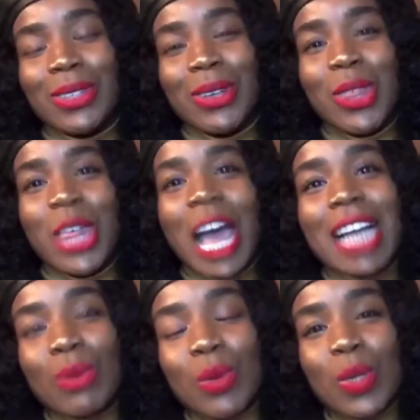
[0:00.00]

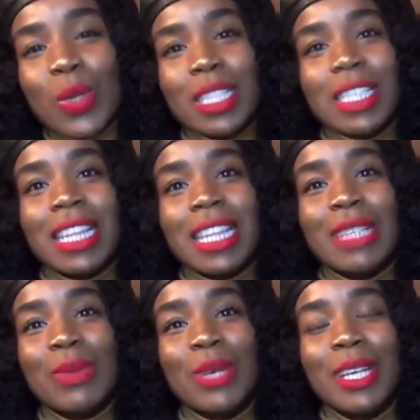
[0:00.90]
That's what we want to see, and
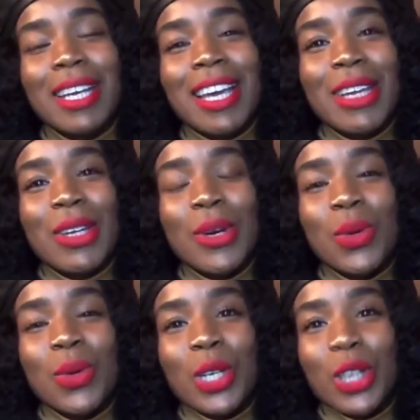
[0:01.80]
that's what, we
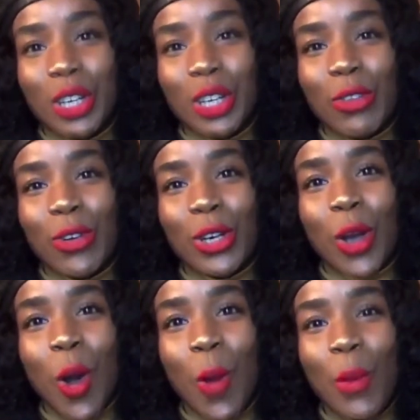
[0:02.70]
were yearning for
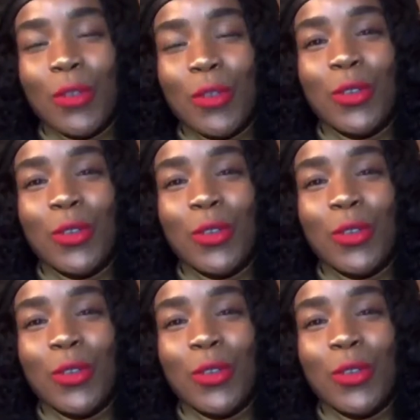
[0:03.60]
and hoping